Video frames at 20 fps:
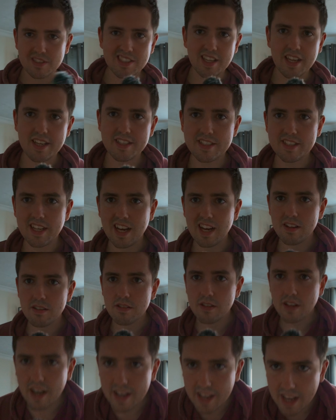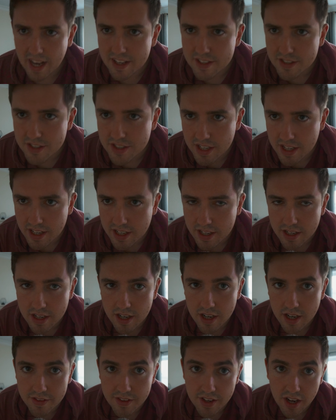excel, I guess, in
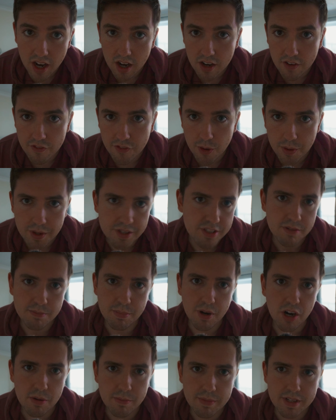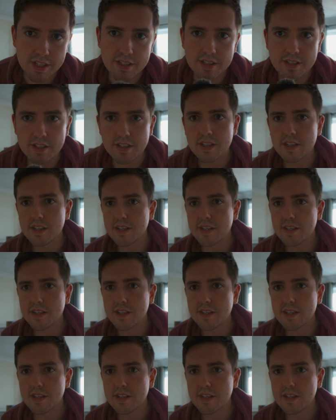the autofocus department. And